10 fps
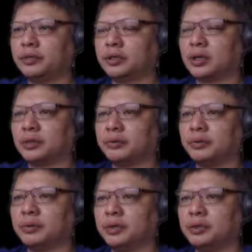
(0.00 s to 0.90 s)
discussion
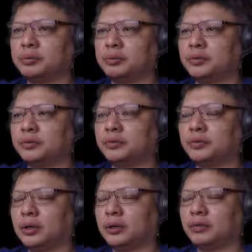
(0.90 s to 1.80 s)
for this
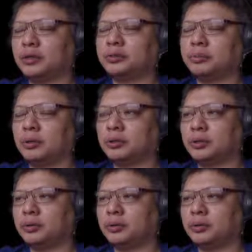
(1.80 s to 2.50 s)
bot,